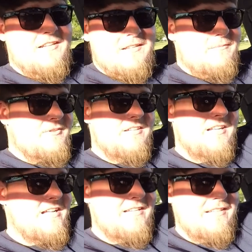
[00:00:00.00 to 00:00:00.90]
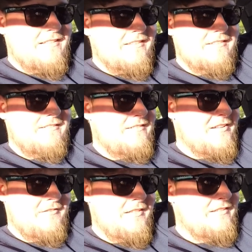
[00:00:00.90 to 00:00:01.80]
it more than I did, because
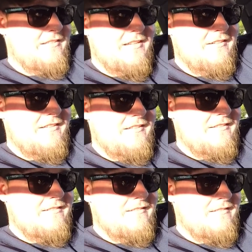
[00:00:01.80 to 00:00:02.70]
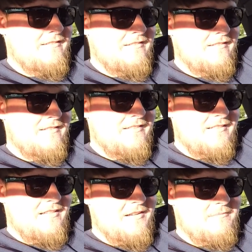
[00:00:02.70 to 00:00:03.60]
evidently y'all did.
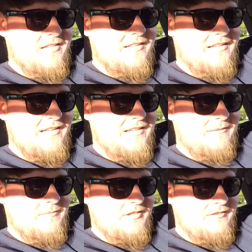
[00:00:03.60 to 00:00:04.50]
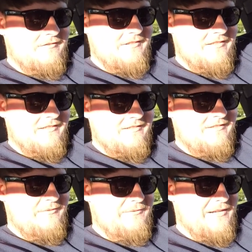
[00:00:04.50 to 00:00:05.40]
I'm like, dang, bro, really?
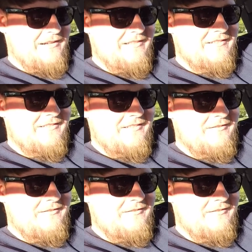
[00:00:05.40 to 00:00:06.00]
$2 and you